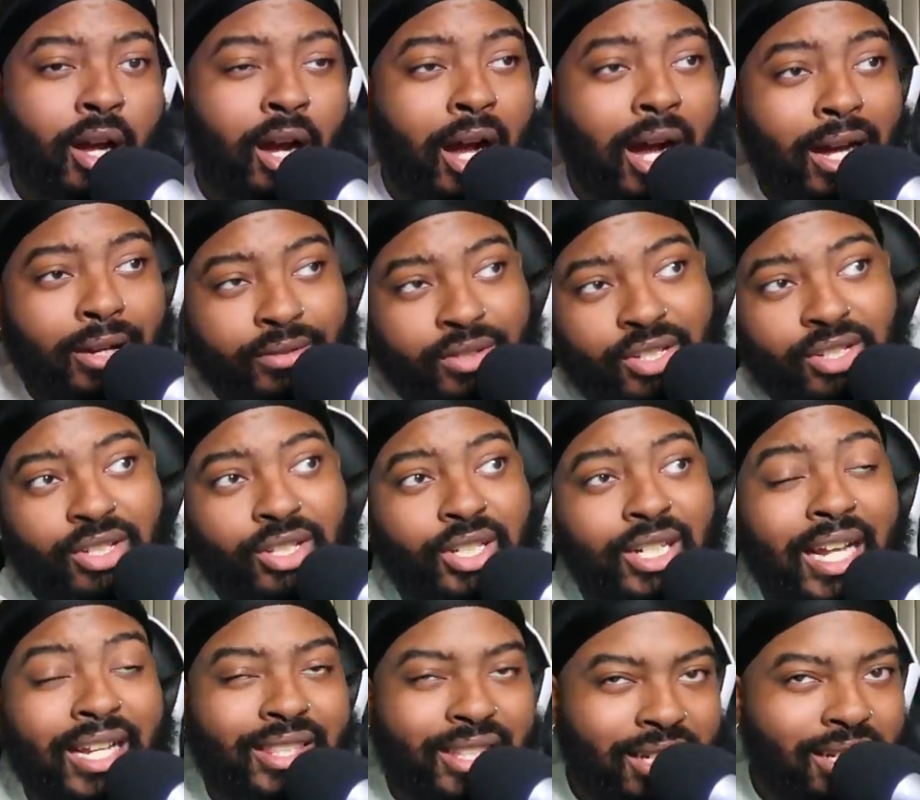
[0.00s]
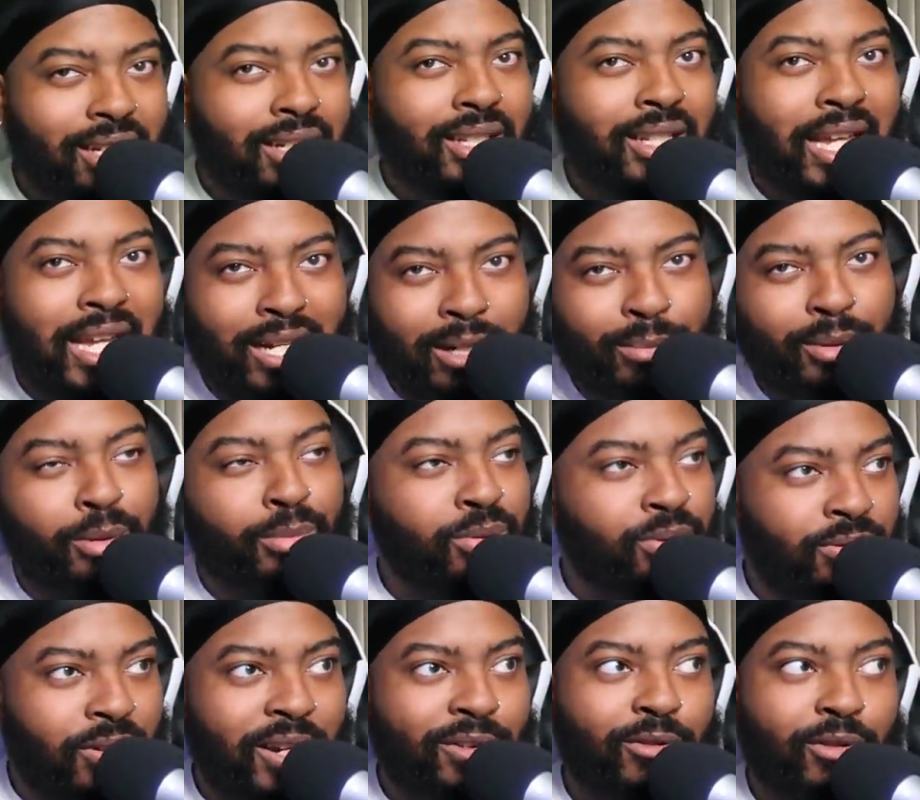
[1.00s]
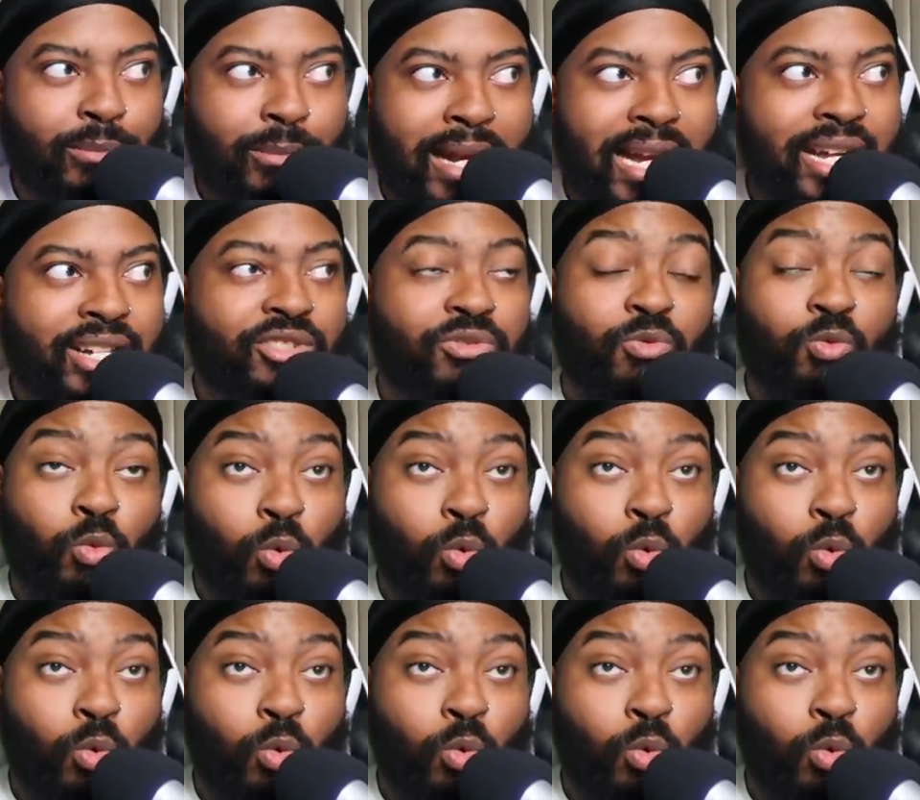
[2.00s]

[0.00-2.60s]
Obviously, I think a lot of people's favorite match